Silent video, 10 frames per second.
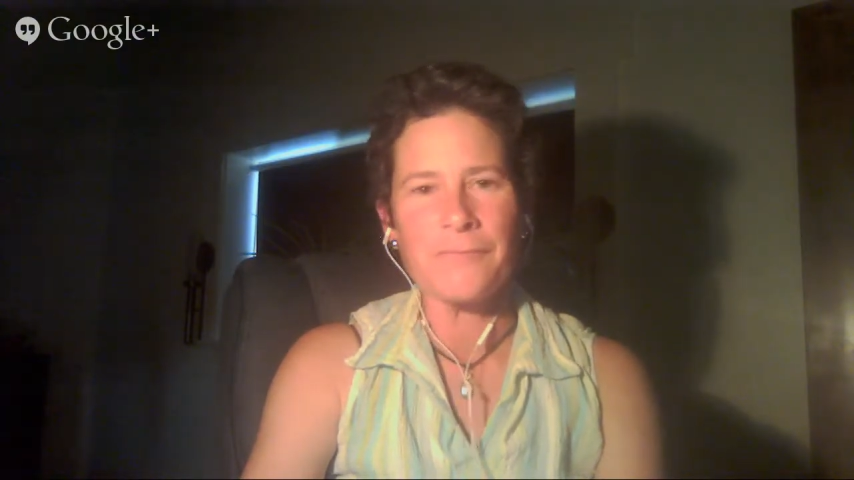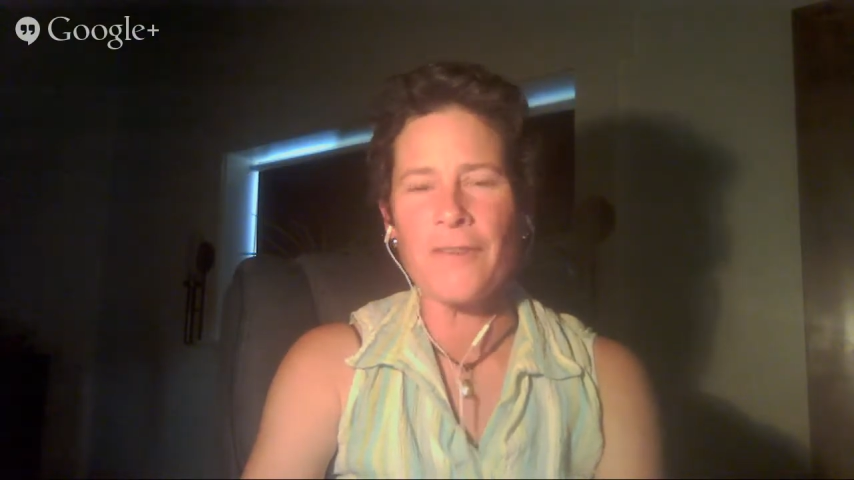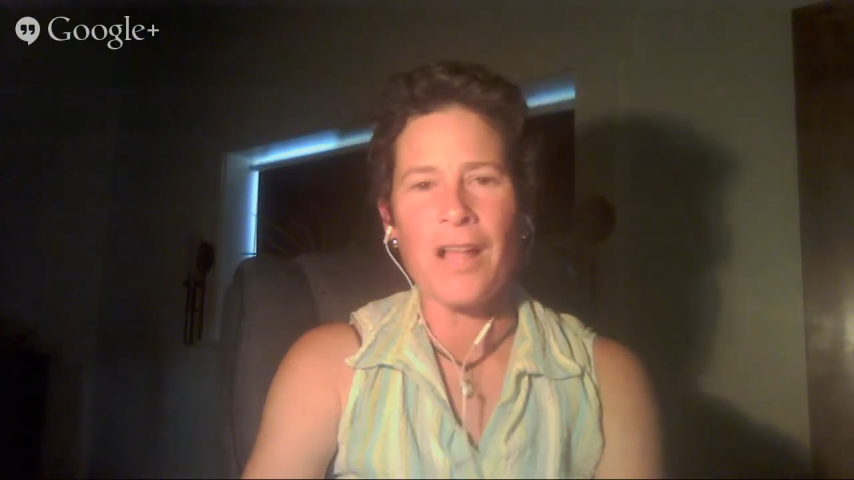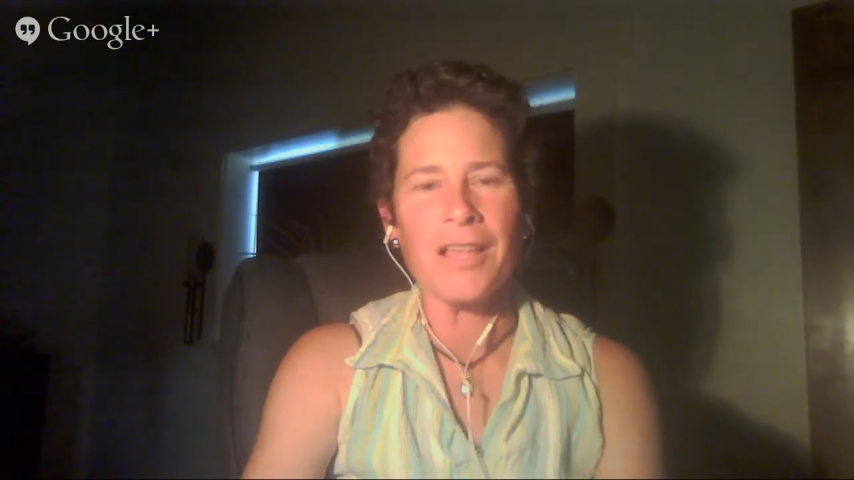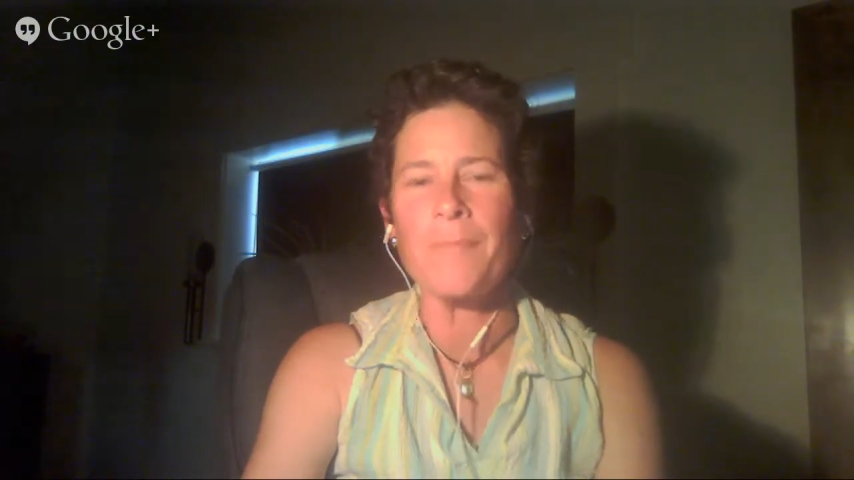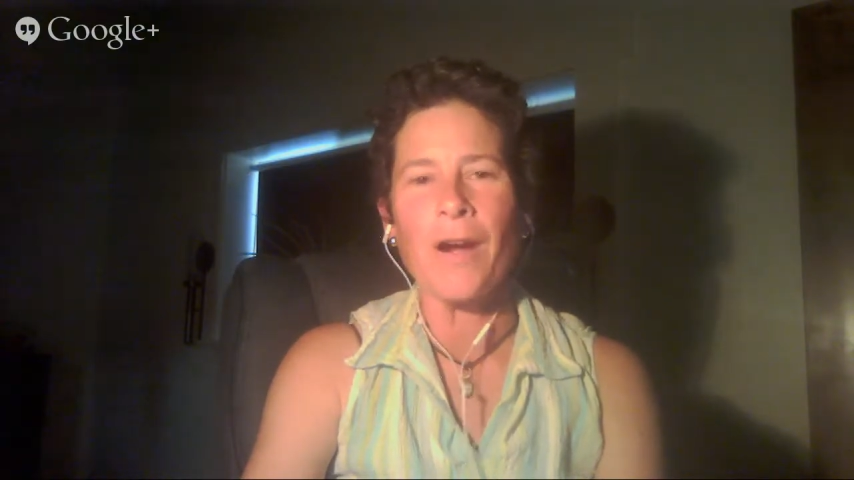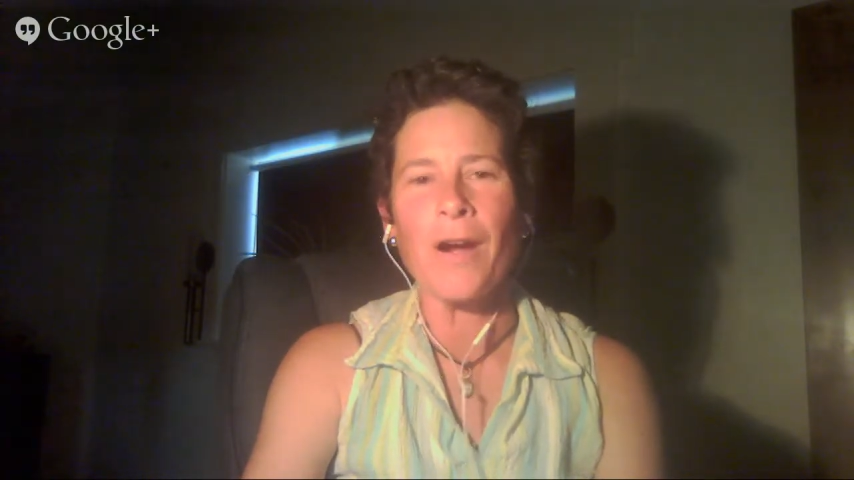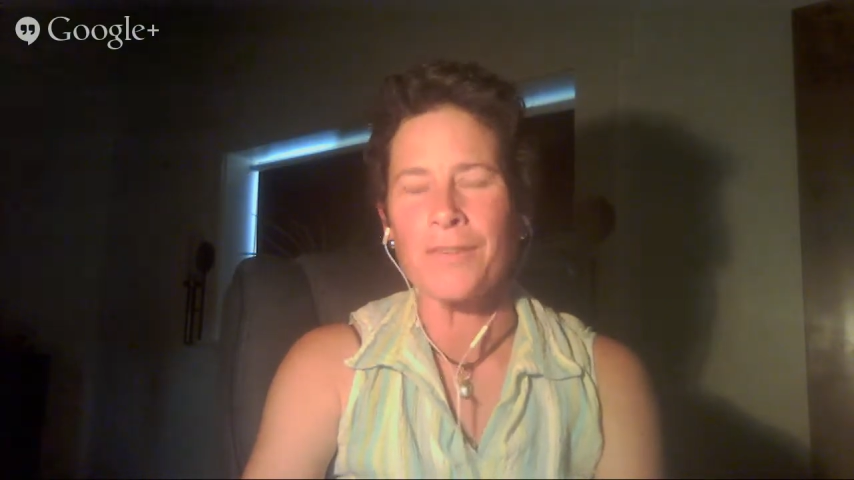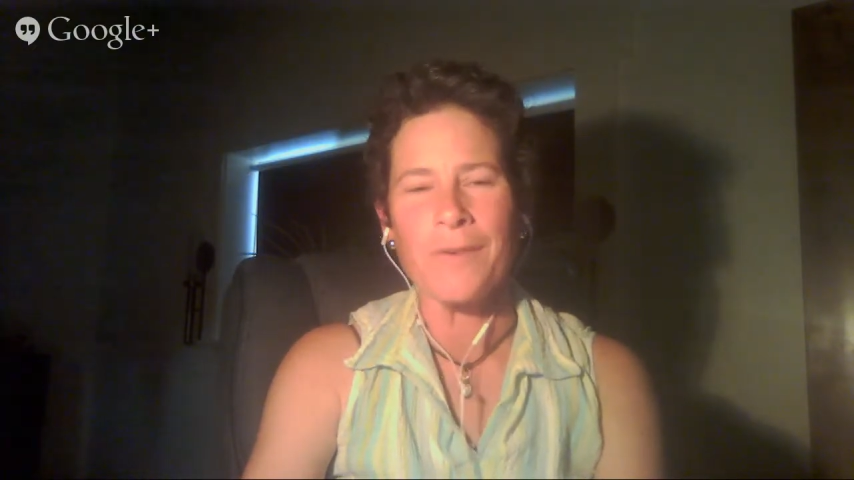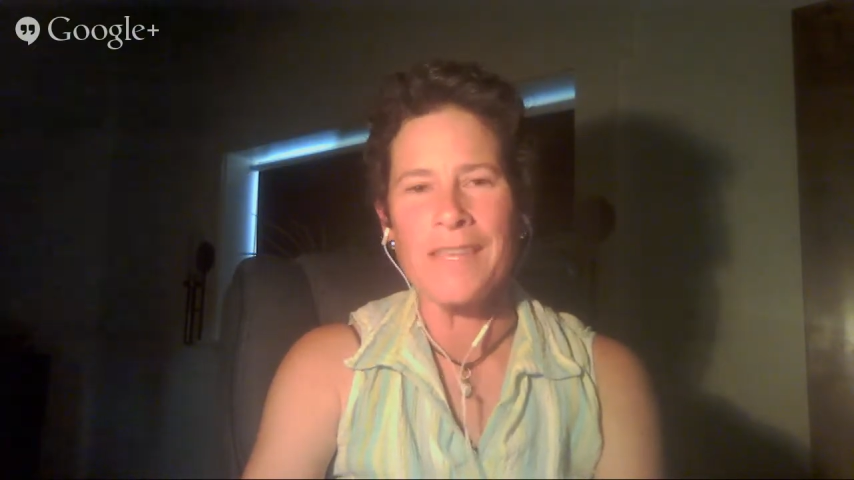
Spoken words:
falling apart the